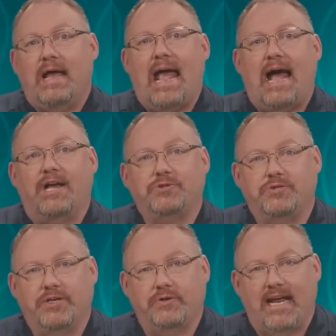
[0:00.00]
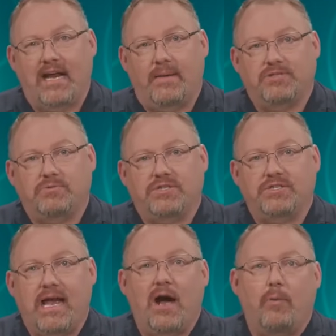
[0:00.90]
Azure SQL Database, which
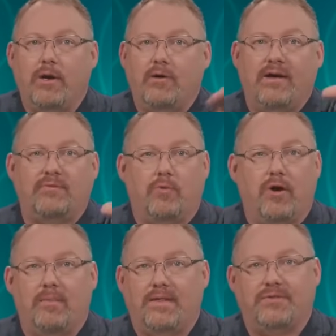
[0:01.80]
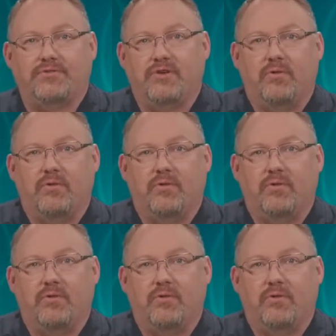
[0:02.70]
now we don't have to worry about that server.